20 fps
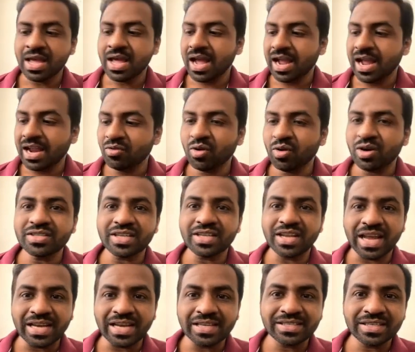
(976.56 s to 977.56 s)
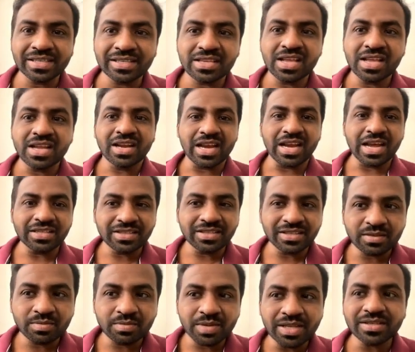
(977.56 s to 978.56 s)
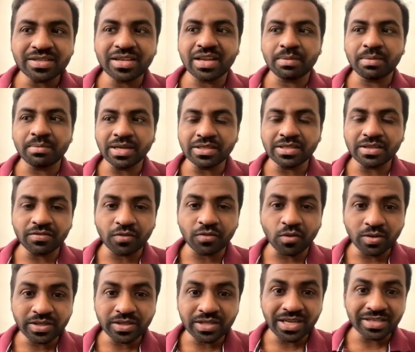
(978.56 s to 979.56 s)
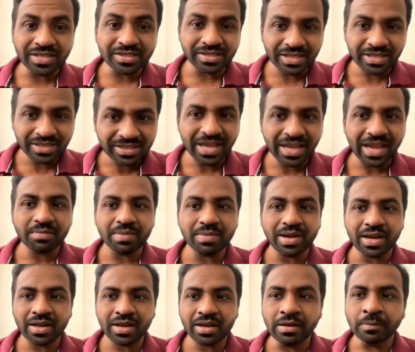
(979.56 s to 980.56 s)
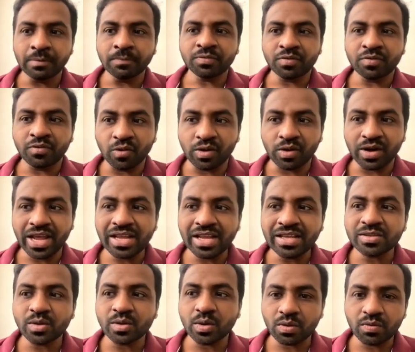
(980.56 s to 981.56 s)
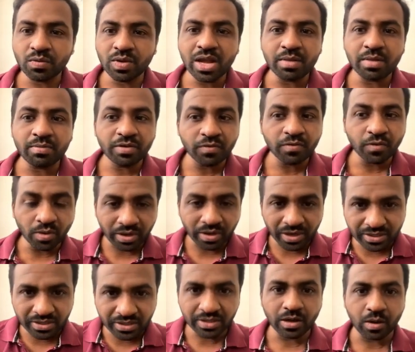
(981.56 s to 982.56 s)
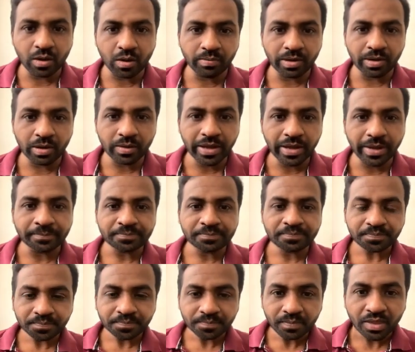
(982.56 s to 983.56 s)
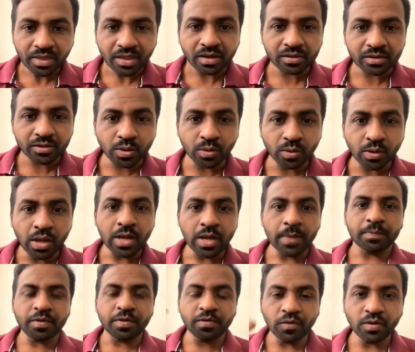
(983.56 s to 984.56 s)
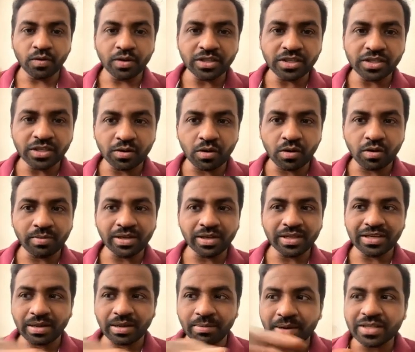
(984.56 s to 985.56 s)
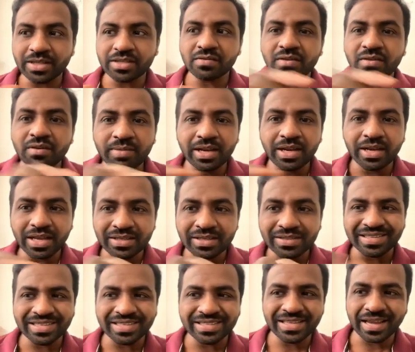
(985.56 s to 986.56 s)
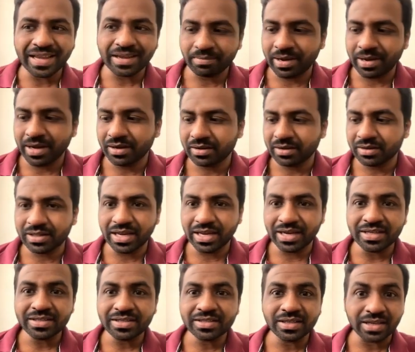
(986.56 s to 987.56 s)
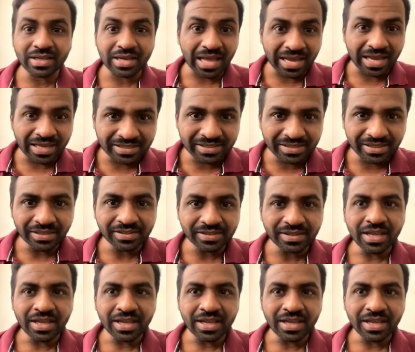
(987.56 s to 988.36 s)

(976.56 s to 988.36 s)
And what is a lysis? Lysis means the temperature falls in a zigzag manner for days or week before reaching the normal. Okay, so before reaching normal, the temperature will be in a zigzag manner. That is lysis.